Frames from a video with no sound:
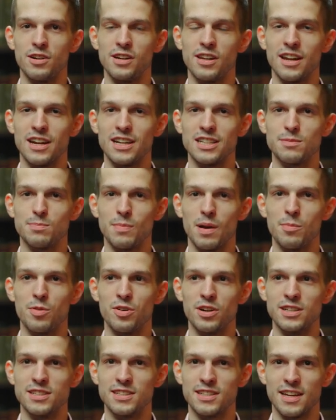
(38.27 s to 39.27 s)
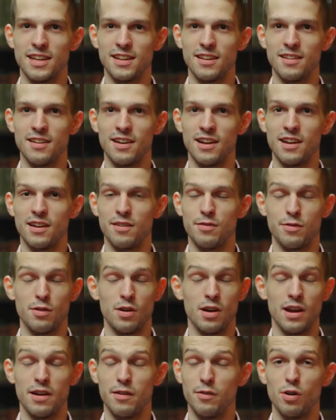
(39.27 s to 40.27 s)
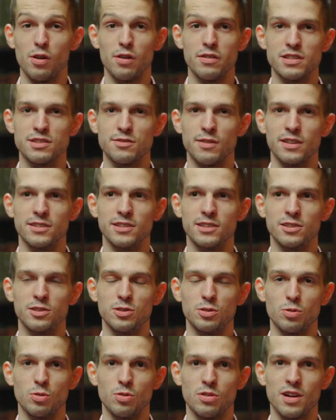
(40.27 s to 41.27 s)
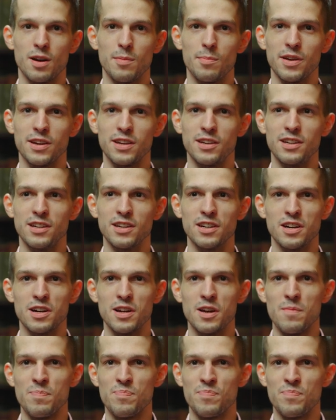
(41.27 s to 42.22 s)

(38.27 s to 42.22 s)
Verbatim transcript: really nice memories, and I I have always wanted to come back here.